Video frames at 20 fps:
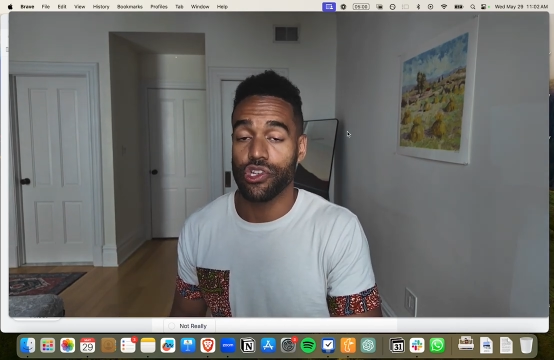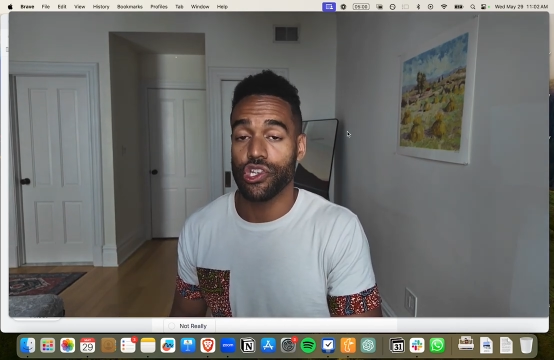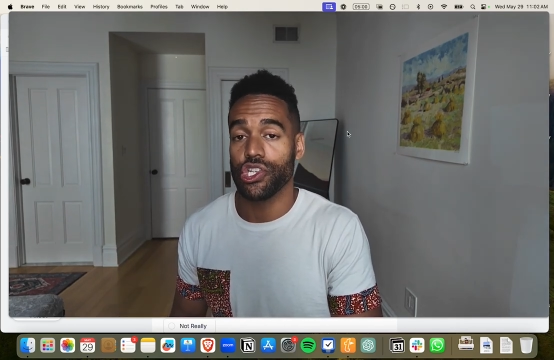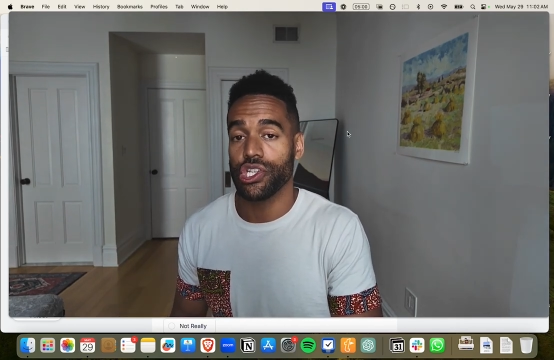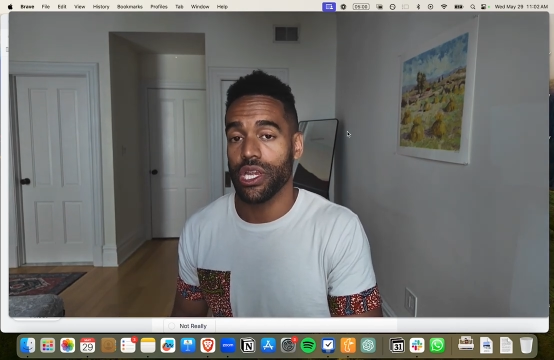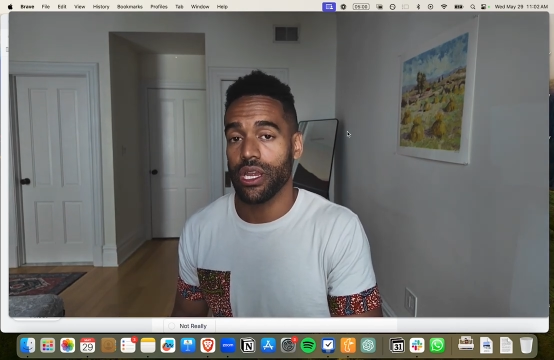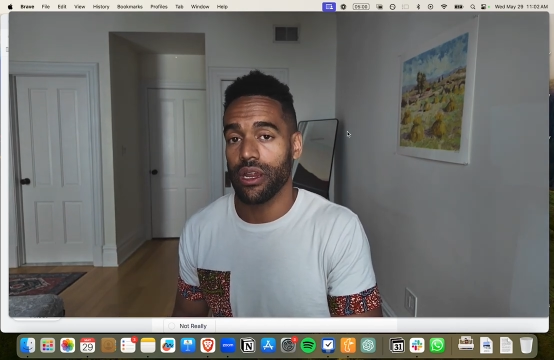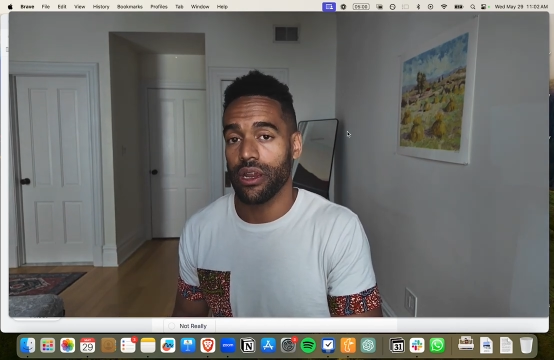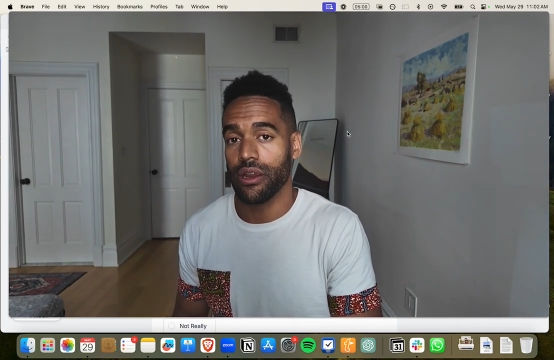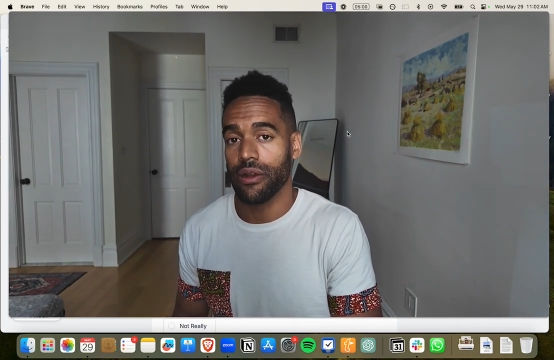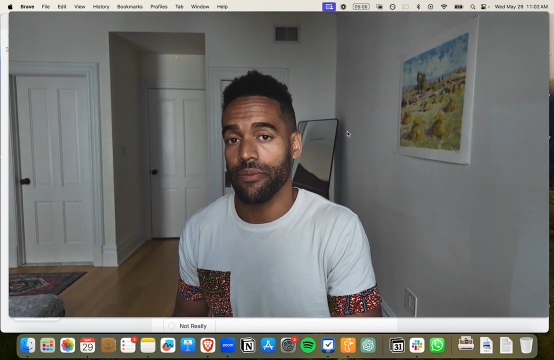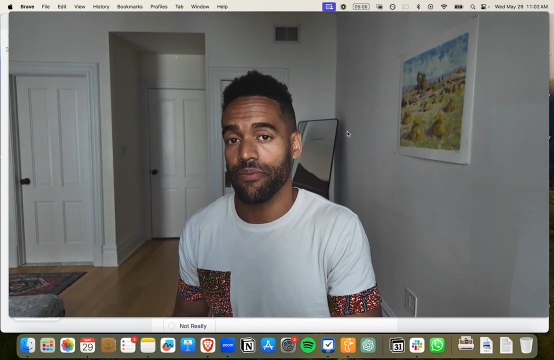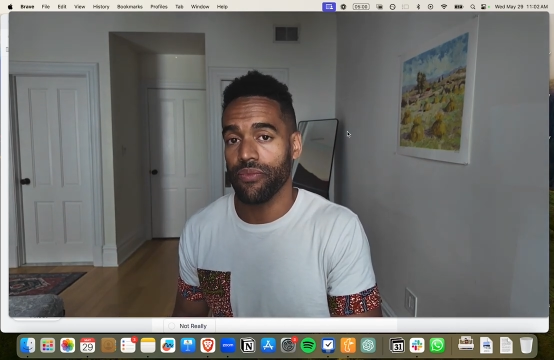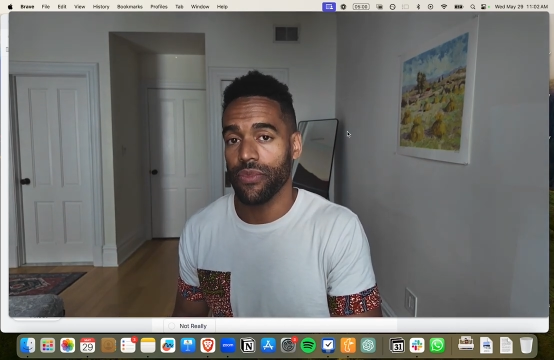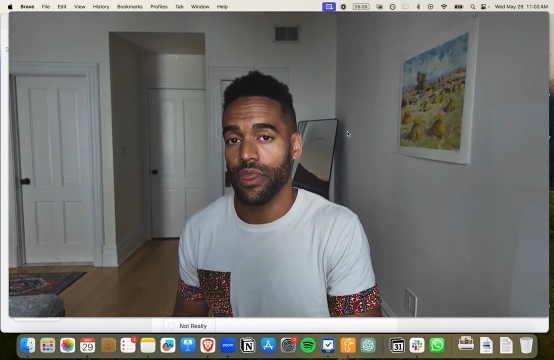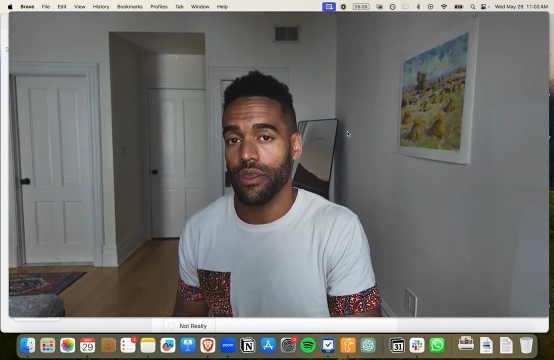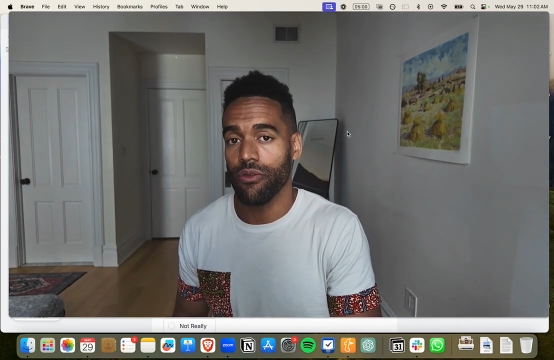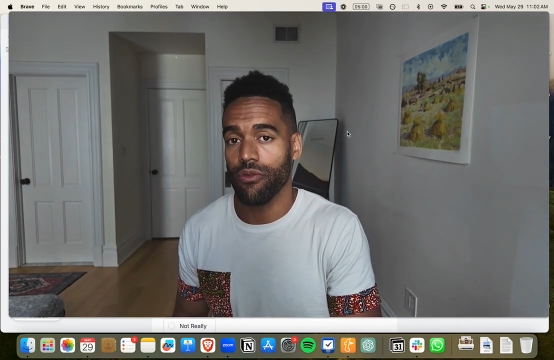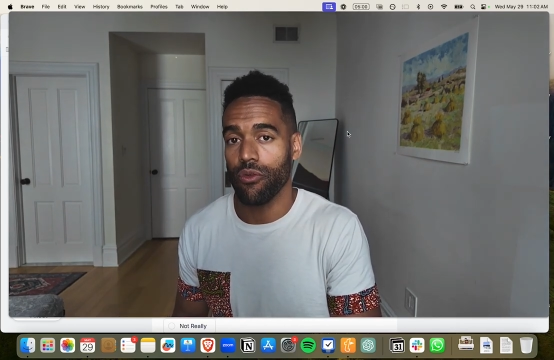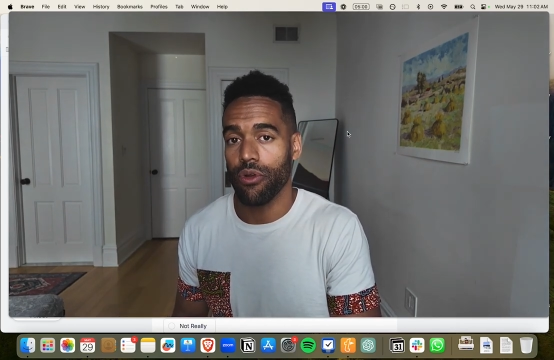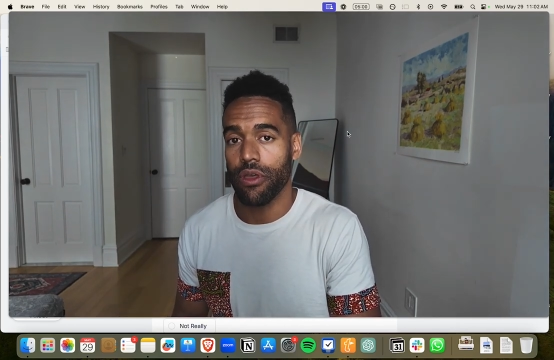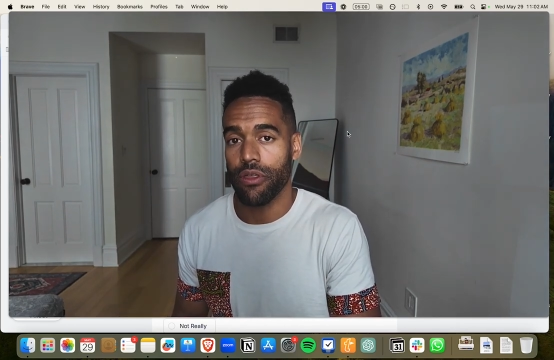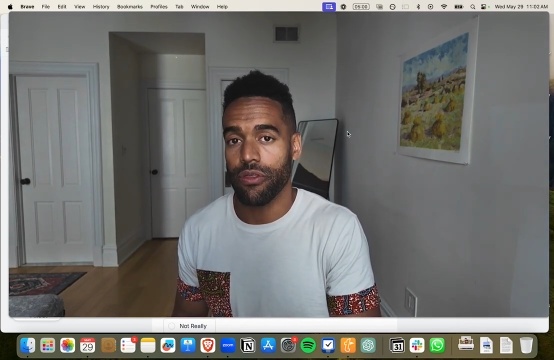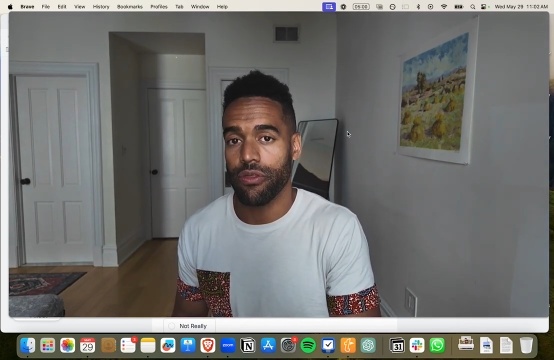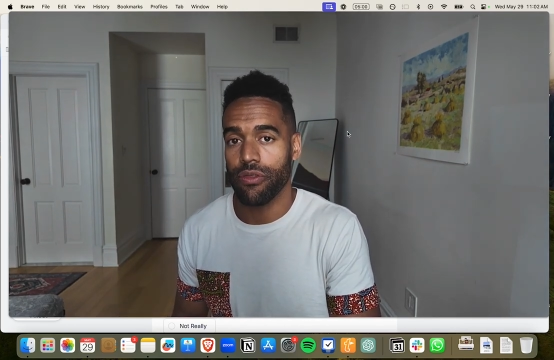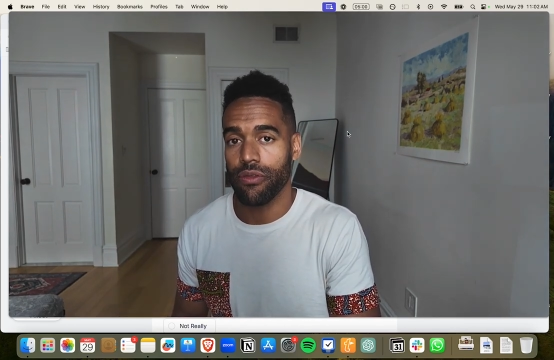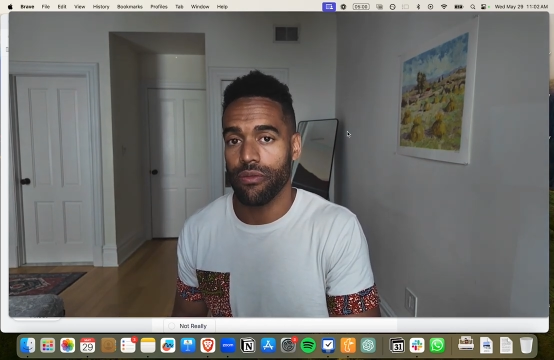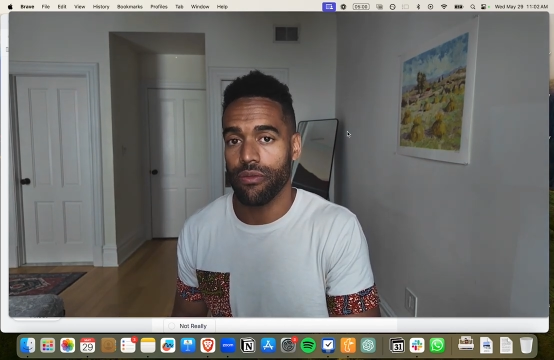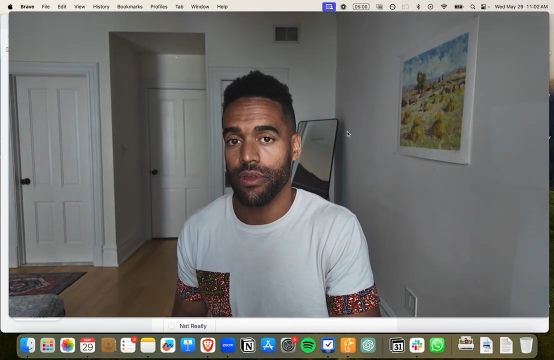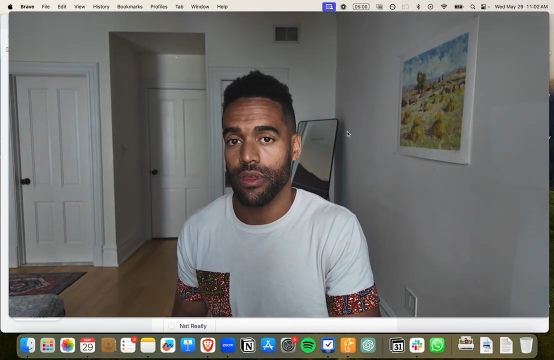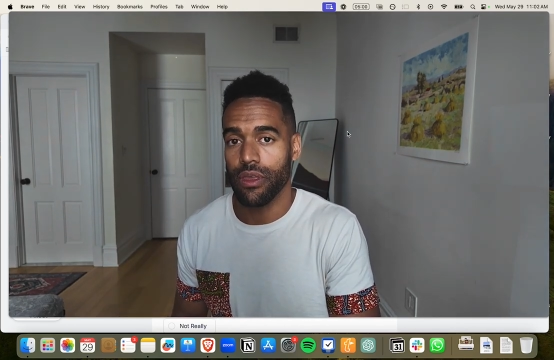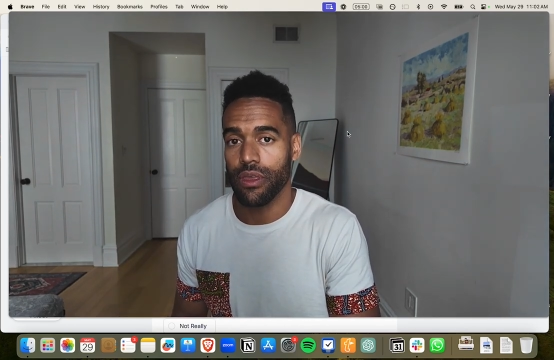share with